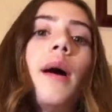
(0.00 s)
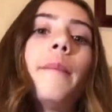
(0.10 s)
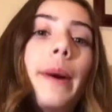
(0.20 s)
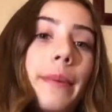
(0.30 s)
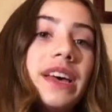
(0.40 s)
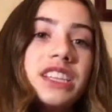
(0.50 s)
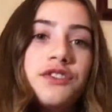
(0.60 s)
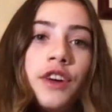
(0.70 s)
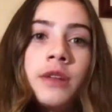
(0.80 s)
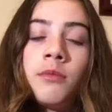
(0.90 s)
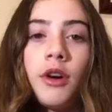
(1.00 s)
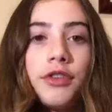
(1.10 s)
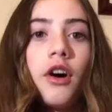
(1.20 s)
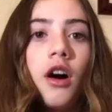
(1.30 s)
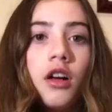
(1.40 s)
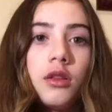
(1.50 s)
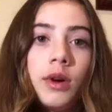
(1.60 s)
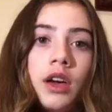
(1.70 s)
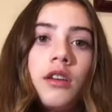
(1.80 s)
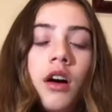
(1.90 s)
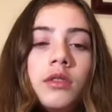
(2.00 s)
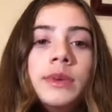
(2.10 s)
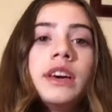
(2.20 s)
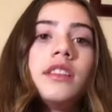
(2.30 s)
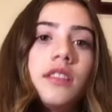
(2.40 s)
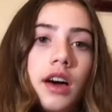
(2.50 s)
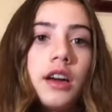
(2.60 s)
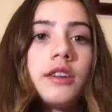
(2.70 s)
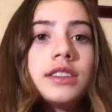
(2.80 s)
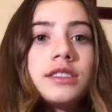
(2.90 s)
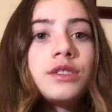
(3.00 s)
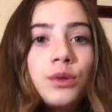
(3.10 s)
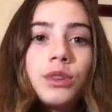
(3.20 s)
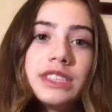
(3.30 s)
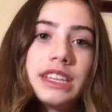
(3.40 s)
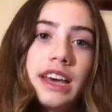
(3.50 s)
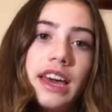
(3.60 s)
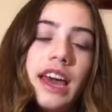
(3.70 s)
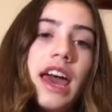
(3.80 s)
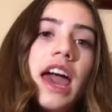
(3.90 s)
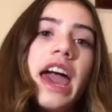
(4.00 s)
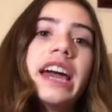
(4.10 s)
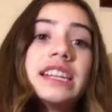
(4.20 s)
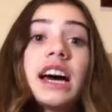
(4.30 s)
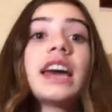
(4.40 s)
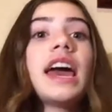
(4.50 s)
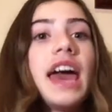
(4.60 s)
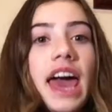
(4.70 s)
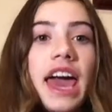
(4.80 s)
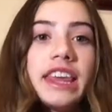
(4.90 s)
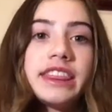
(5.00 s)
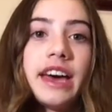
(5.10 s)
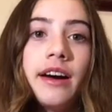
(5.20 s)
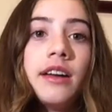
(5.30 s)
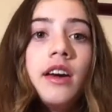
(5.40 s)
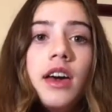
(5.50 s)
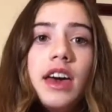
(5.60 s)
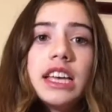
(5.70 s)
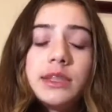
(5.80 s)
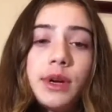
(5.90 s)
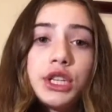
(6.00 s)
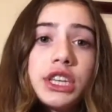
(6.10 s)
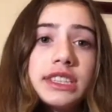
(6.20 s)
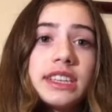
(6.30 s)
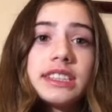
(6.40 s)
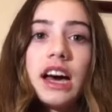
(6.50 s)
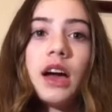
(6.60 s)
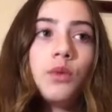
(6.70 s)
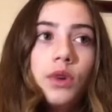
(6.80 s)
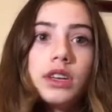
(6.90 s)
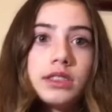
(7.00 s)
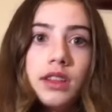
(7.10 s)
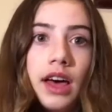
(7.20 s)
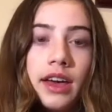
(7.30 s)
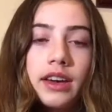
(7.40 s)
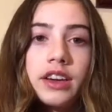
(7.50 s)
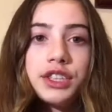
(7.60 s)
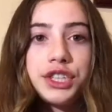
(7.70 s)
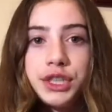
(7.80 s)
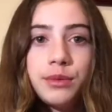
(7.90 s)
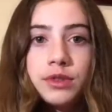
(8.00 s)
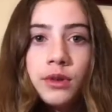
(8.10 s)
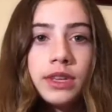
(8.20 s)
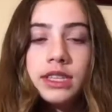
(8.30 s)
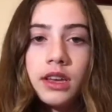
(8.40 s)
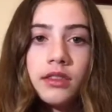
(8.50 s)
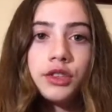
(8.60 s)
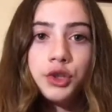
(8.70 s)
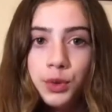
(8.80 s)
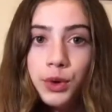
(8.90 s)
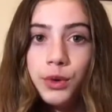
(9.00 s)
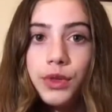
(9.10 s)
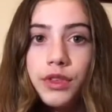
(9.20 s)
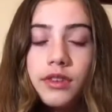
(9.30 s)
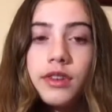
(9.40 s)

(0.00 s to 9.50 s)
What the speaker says: My best friend Martha Holloway called me a liar in school today, and I hate that, especially since I was lying and she was only telling the truth.